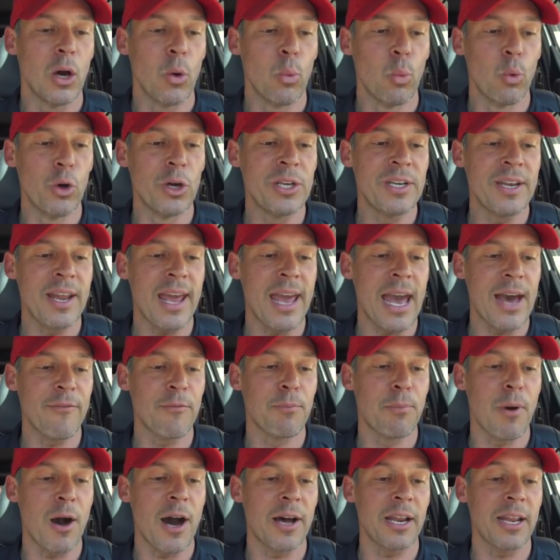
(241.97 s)
Wouldn't
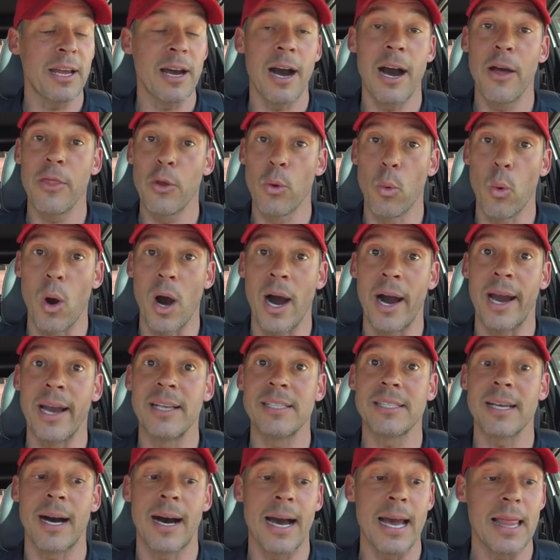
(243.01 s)
have bought it
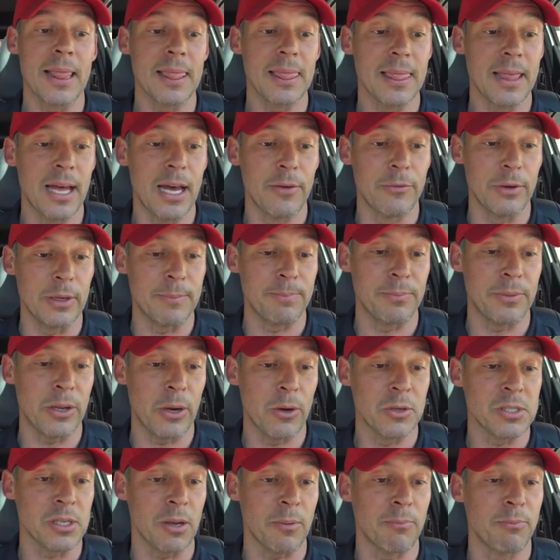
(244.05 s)
otherwise. I love it.
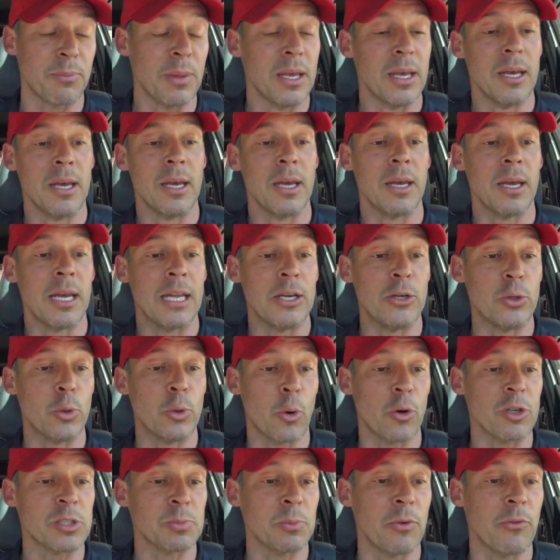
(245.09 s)
There's an
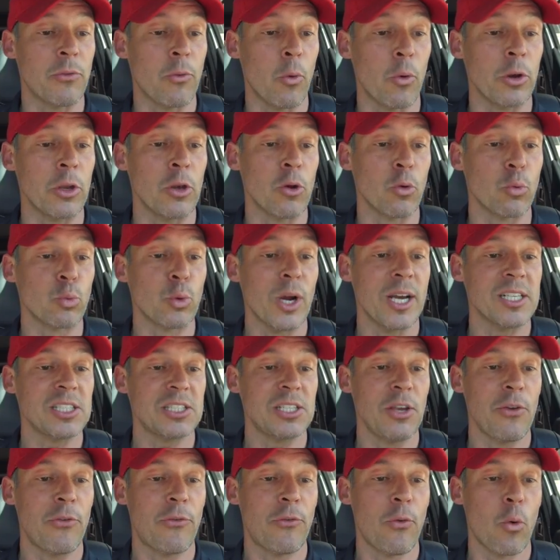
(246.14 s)
endorsement for you.
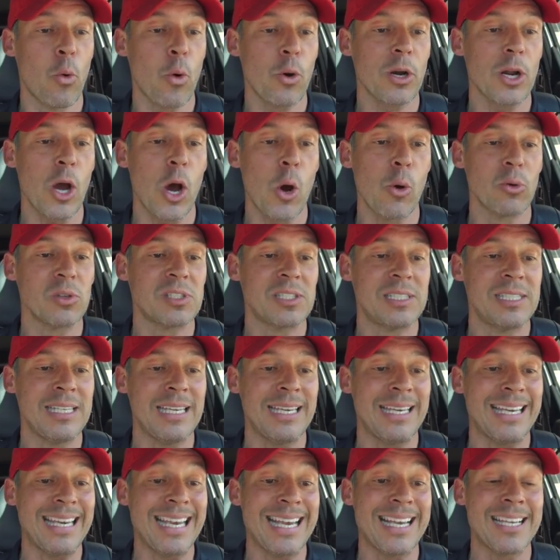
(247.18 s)
Rusty Ford
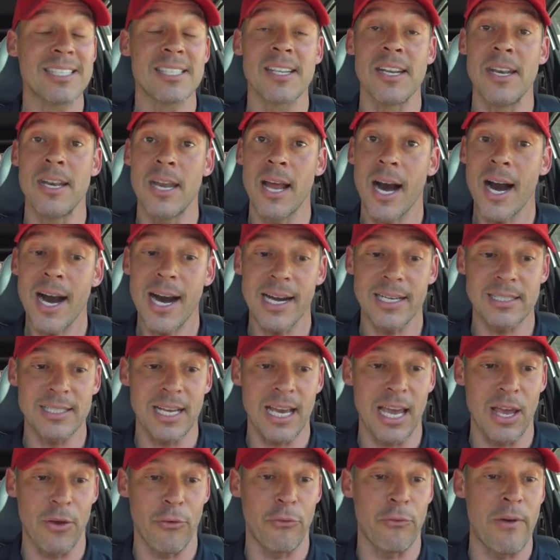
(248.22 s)
OC is not
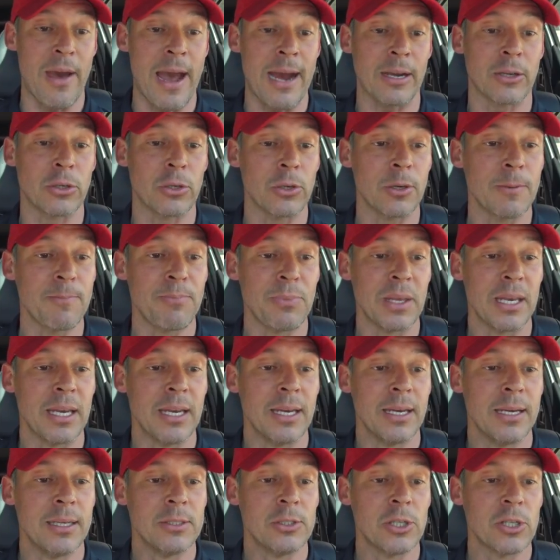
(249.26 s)
a factor.
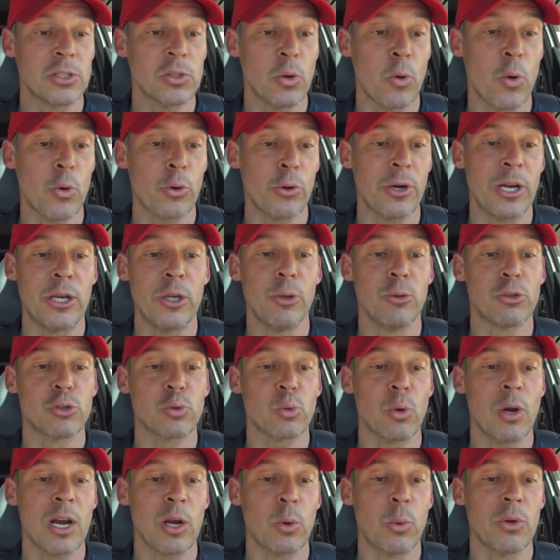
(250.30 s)
Just ordered a new
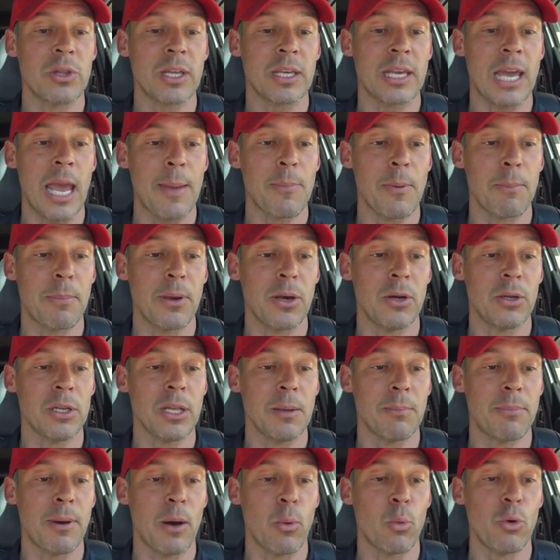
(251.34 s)
truck with the
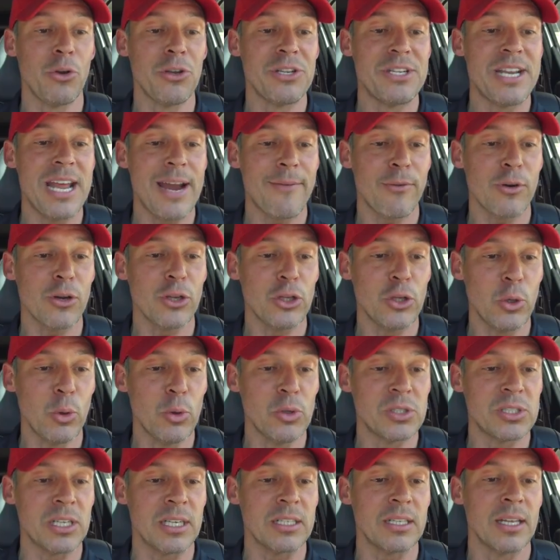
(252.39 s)
capability, but will never
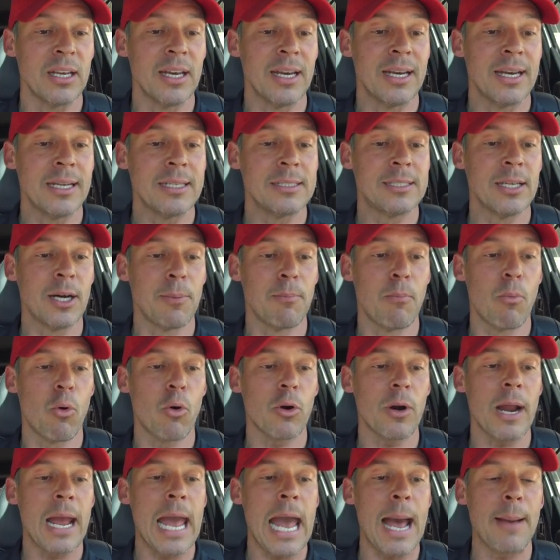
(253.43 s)
use it until
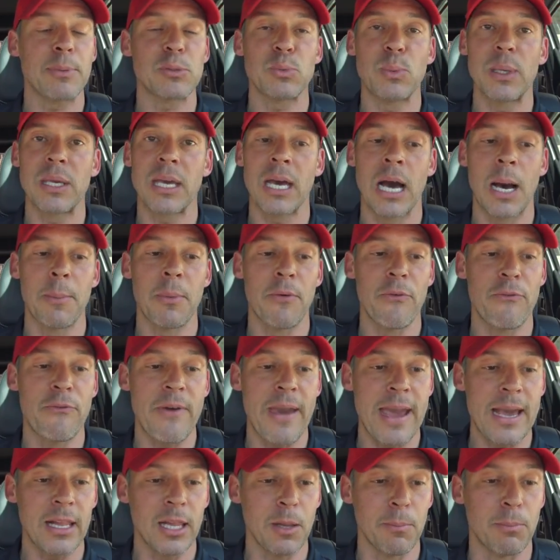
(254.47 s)
more apps become
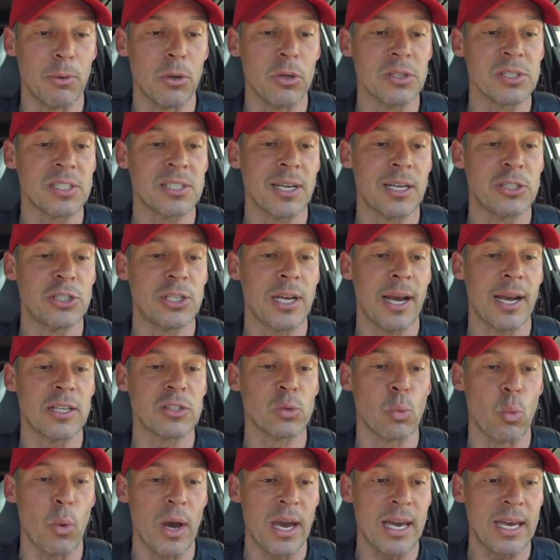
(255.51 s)
available, such as
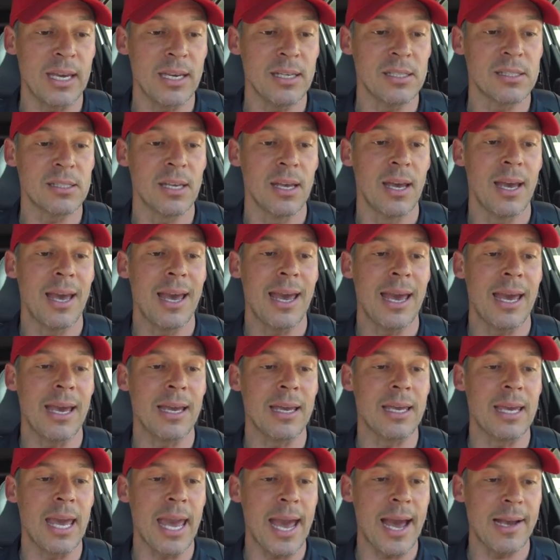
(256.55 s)
Waze
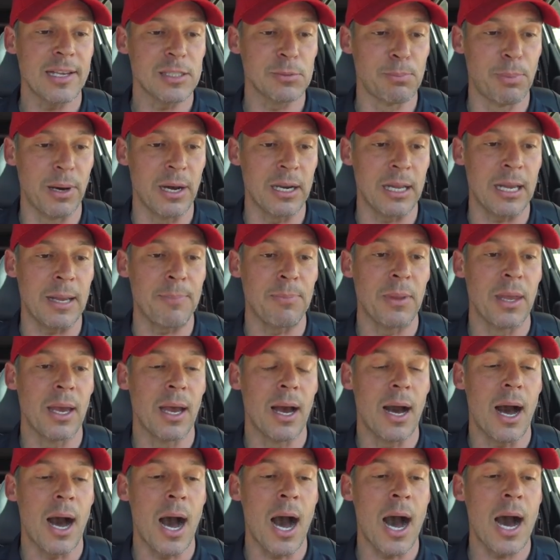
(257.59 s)
and Gas Buddy.
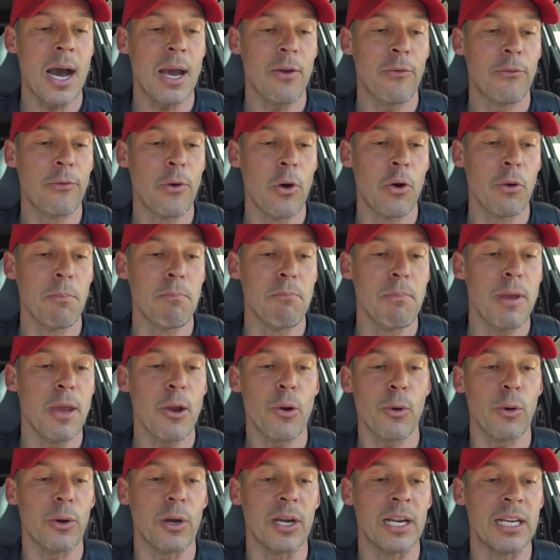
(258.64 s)
iPhone
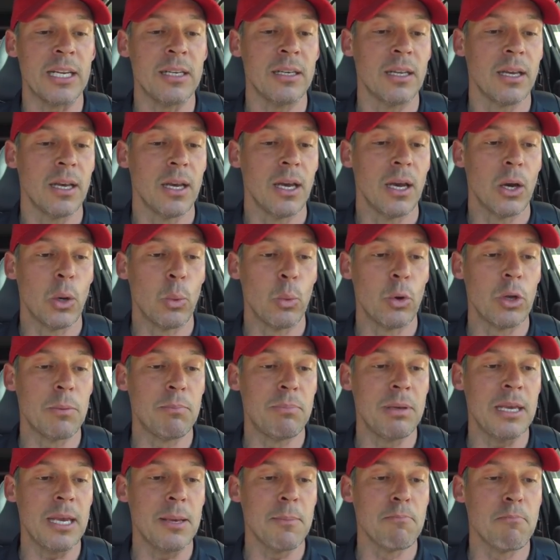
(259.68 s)
mirroring would
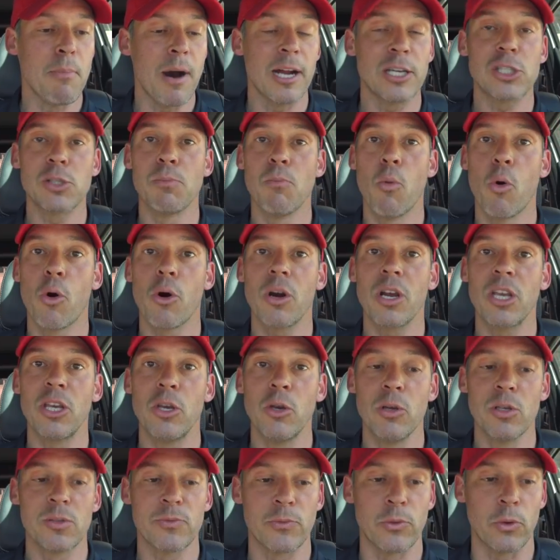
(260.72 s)
be much more
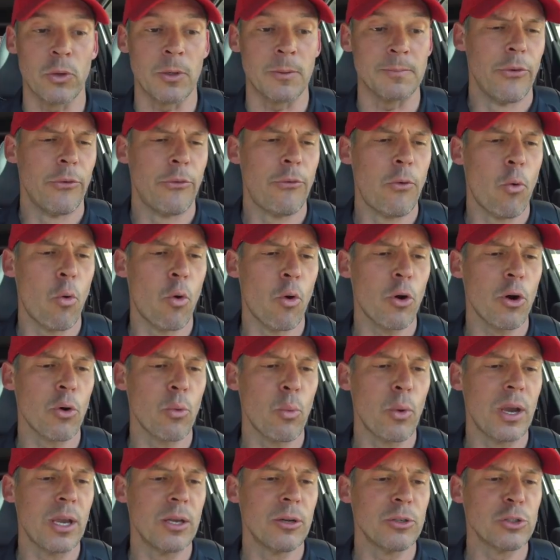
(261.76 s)
useful.
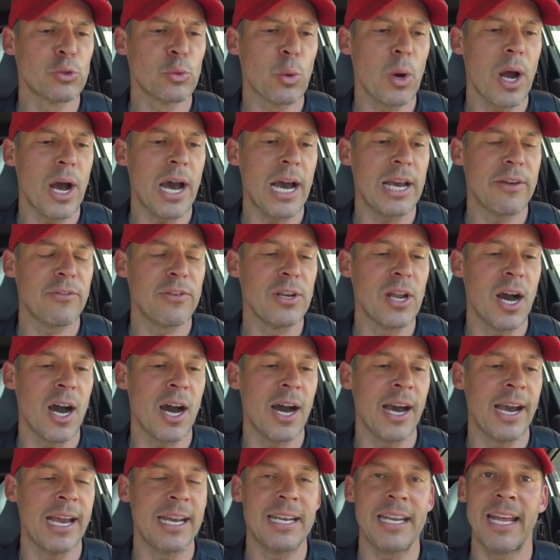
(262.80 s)

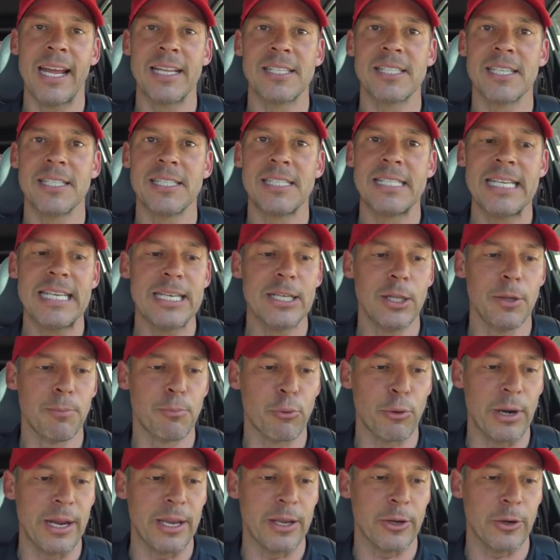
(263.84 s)
4WD9, it's a deal
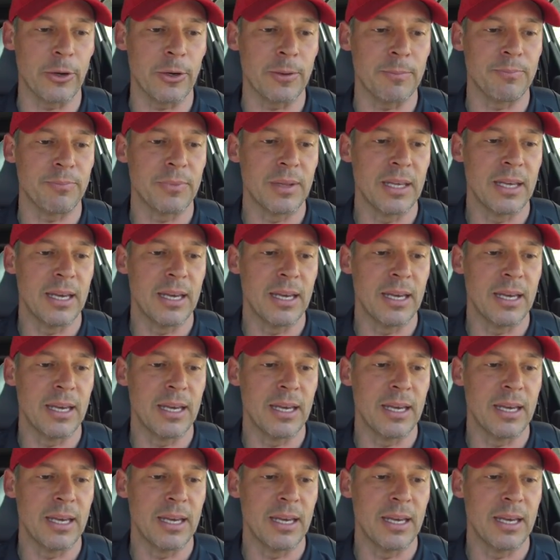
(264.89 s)
breaker.